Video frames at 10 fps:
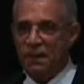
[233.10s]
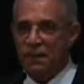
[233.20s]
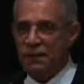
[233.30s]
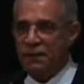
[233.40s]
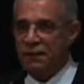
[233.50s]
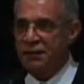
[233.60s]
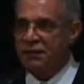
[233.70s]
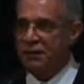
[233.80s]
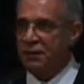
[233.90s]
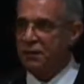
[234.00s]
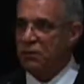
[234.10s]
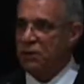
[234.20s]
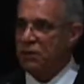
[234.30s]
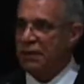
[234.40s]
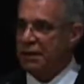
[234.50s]
This bill
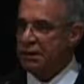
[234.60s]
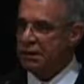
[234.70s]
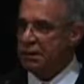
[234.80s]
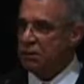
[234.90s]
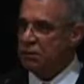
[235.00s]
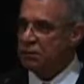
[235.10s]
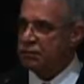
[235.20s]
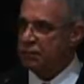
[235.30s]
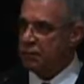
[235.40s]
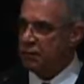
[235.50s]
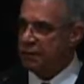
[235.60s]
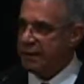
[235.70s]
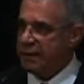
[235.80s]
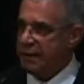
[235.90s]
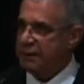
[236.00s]
will get a close look
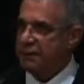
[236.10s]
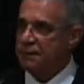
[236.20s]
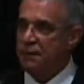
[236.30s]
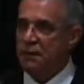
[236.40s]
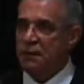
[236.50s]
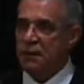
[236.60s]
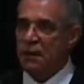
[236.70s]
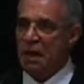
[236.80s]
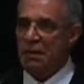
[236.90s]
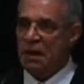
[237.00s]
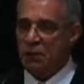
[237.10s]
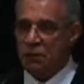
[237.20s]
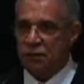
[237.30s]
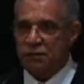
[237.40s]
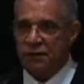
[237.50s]
at. And I
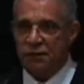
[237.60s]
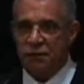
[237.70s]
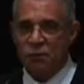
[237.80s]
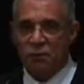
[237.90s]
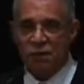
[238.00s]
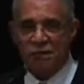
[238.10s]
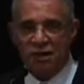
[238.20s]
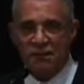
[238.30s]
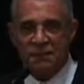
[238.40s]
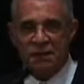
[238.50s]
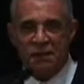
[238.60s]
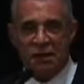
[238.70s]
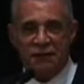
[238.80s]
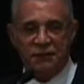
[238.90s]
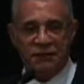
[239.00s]
will tell you, our job is
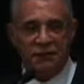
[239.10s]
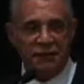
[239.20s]
not done.